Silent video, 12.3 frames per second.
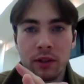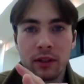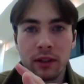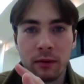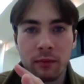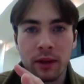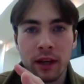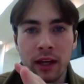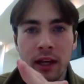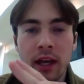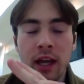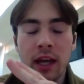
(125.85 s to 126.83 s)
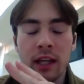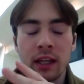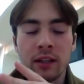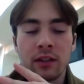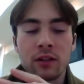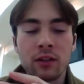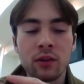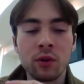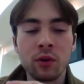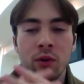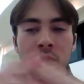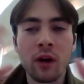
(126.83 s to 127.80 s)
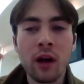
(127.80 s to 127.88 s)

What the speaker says: something is to